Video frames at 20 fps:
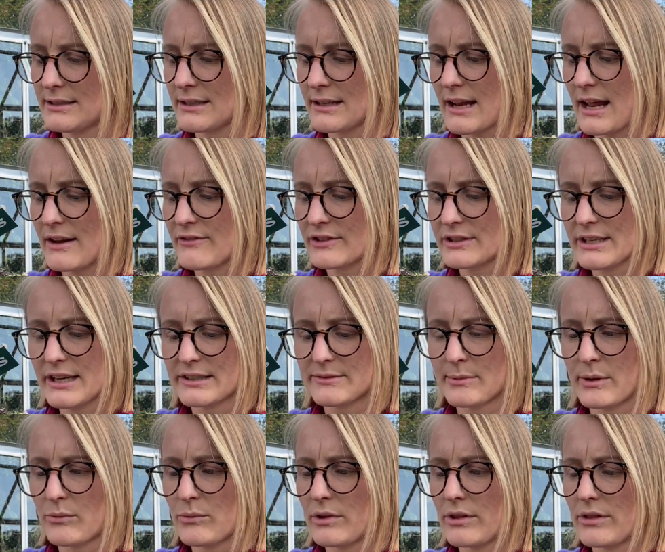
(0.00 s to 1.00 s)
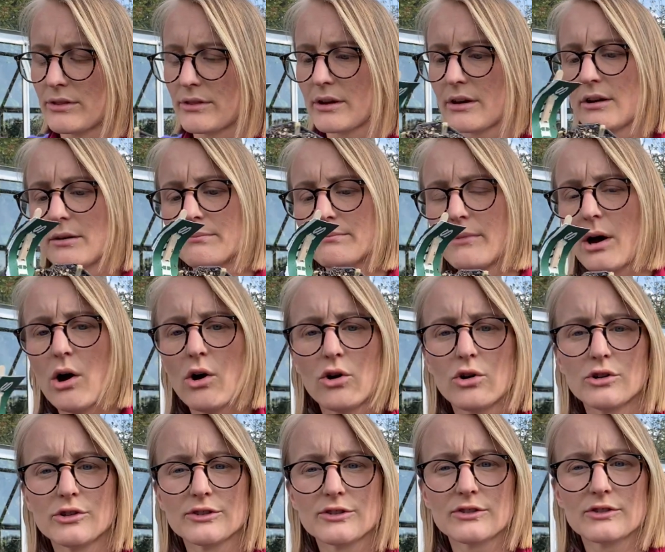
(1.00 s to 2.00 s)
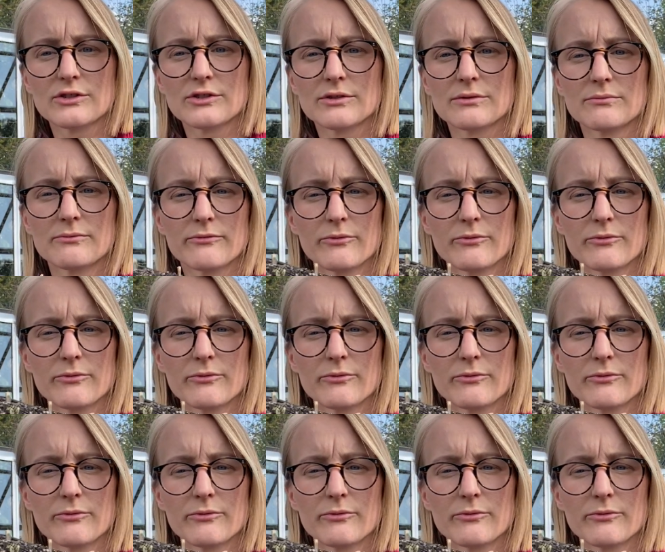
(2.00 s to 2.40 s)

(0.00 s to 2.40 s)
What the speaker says: an advertisement with Hawes